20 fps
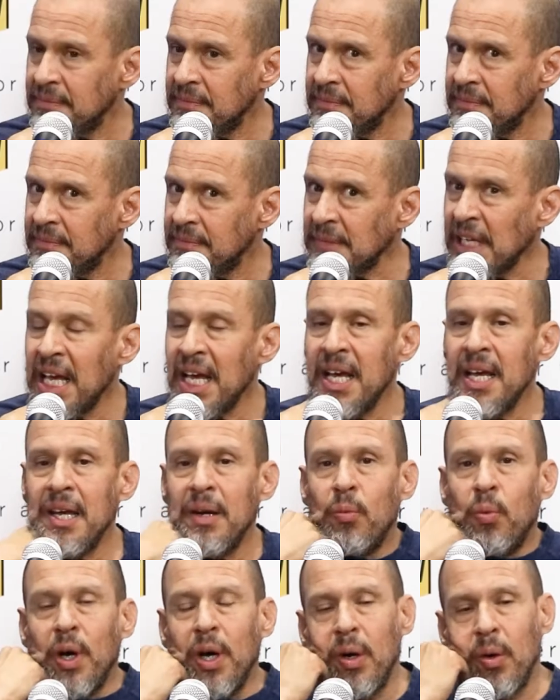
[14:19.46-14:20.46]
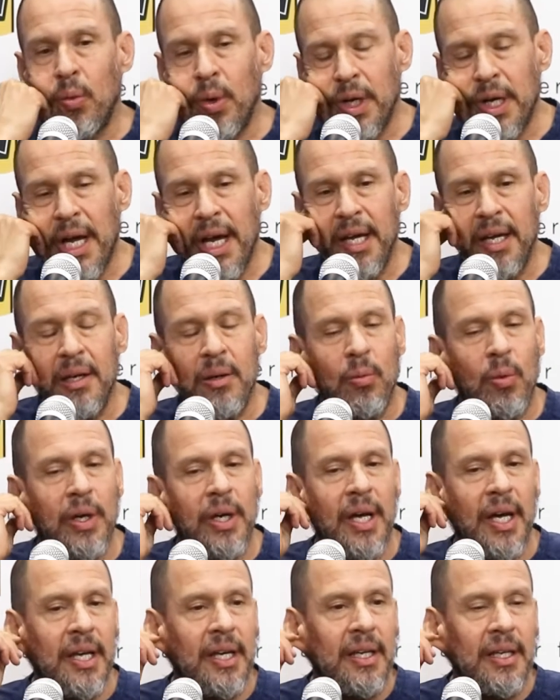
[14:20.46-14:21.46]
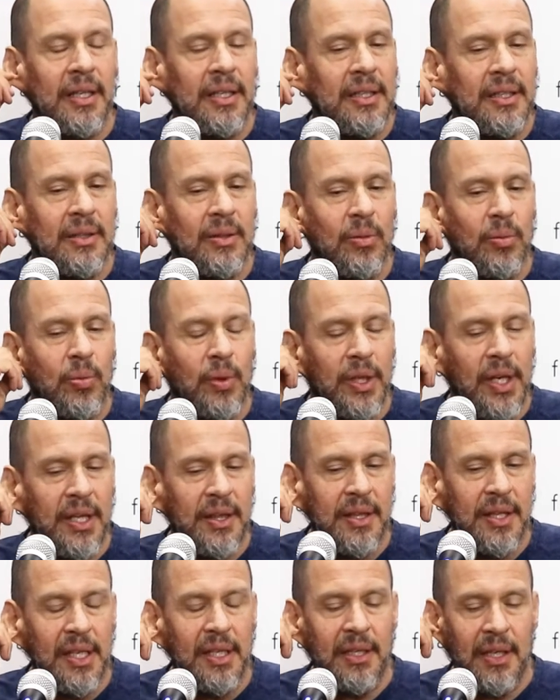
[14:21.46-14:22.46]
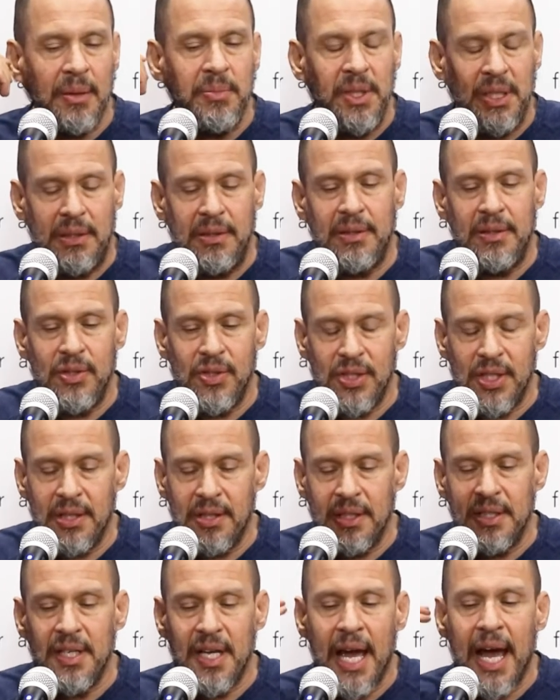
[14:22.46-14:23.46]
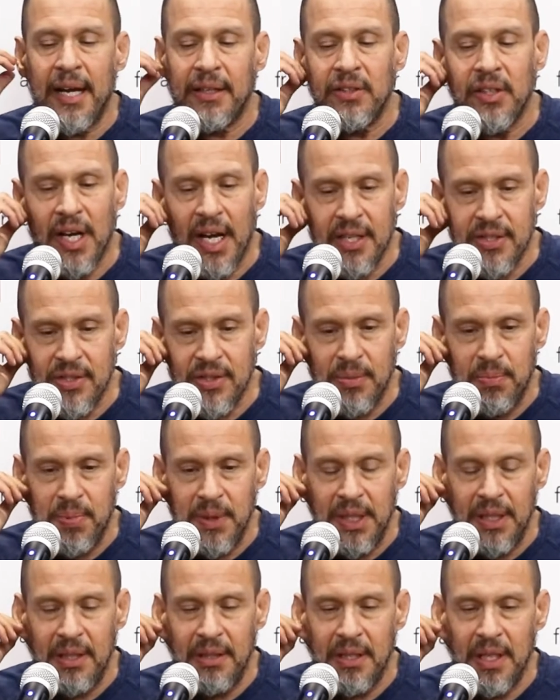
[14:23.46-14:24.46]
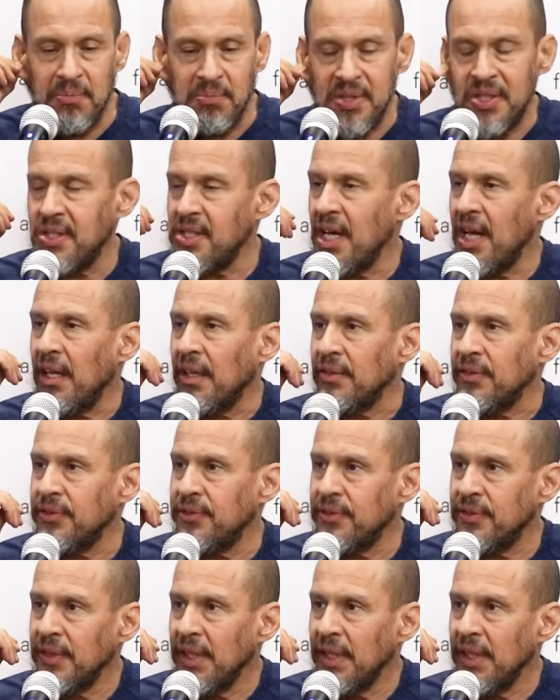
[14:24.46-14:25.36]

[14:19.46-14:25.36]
Mm-hmm. What I think, I mean, you said that the actor has to be himself.